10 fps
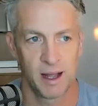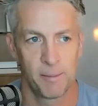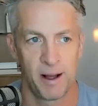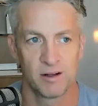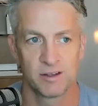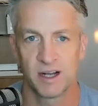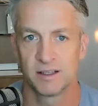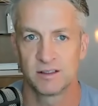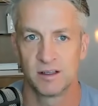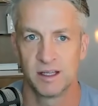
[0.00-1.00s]
I
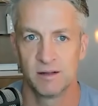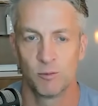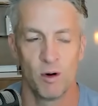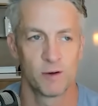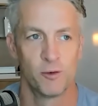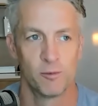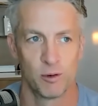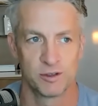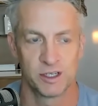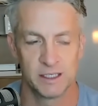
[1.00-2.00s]
apologize to the wonderful
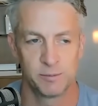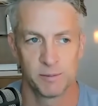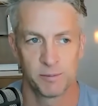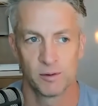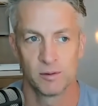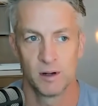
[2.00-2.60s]
Portuguese people,